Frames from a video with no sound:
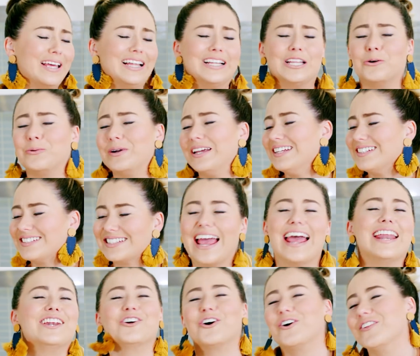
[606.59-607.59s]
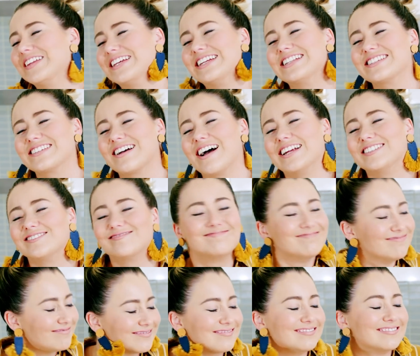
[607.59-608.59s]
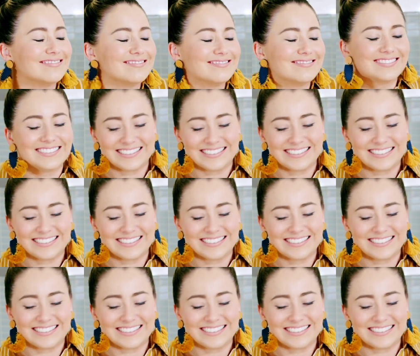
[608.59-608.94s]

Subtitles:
pillowy, tender on the inside. Ooh.